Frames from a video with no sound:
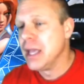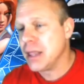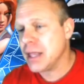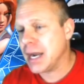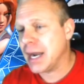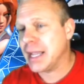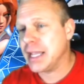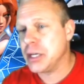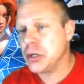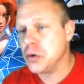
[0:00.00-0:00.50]
that
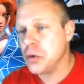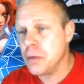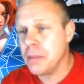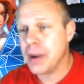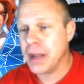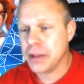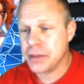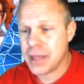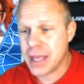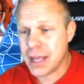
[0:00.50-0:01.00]
I could do
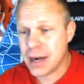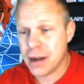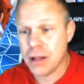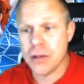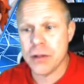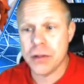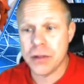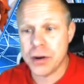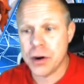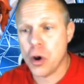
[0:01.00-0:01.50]
about that
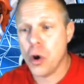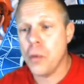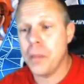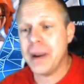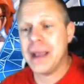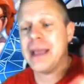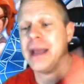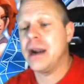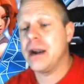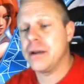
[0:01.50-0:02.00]
other than hope
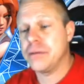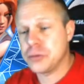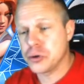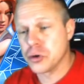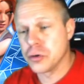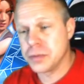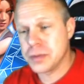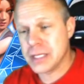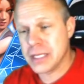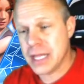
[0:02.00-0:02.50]
I get enough
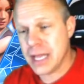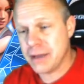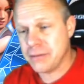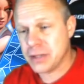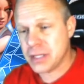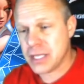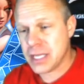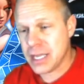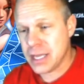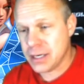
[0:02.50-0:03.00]
troops alive
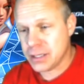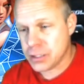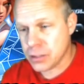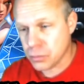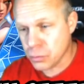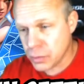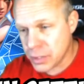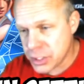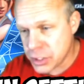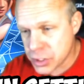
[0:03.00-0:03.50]
at the end to
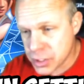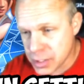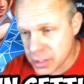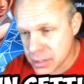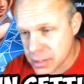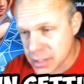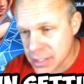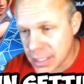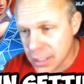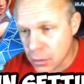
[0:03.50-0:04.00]
reach the
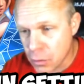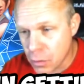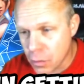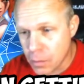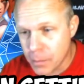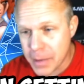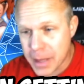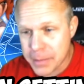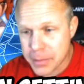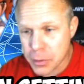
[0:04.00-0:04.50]
single,
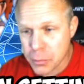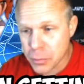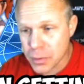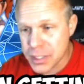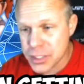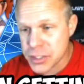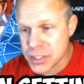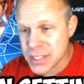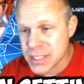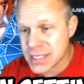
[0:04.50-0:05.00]
maybe
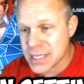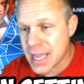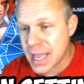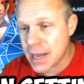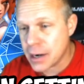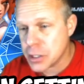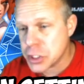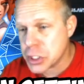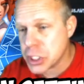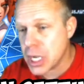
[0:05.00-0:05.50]
reach the
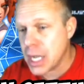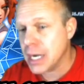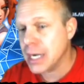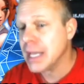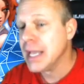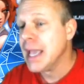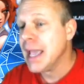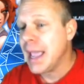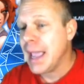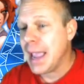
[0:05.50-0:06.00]
scatter shot,
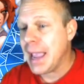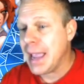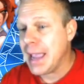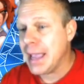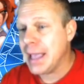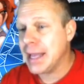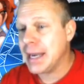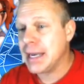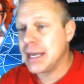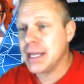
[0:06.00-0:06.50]

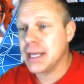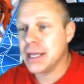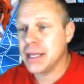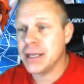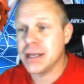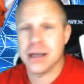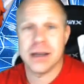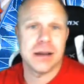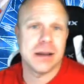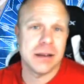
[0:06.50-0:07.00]
and
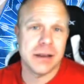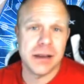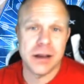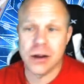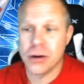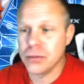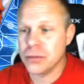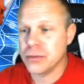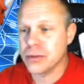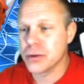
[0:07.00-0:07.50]
you
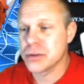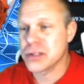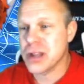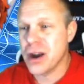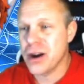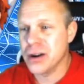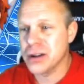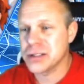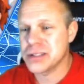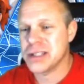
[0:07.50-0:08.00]
know, those
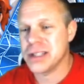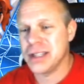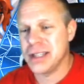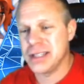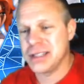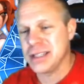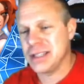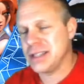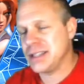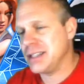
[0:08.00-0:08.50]
hogs
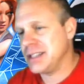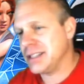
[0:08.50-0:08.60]
and the